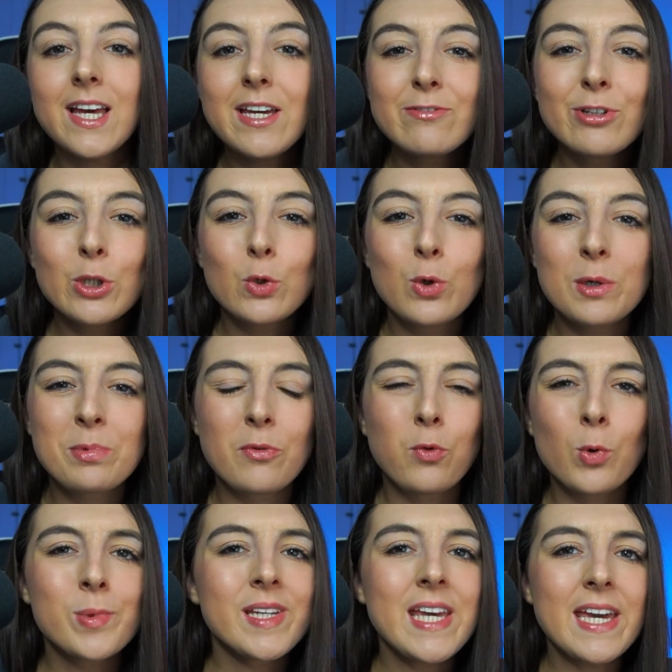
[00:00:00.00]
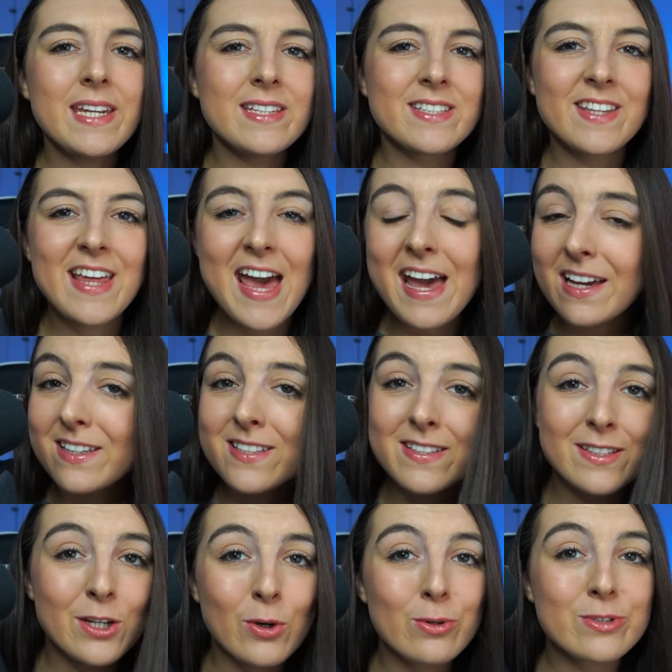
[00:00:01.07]
And real quick, before we get into the X's
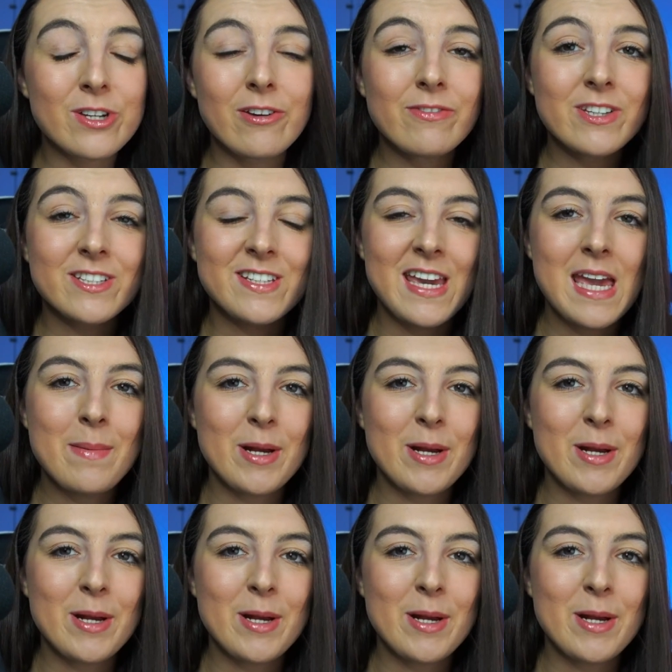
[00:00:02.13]
and O's of this game,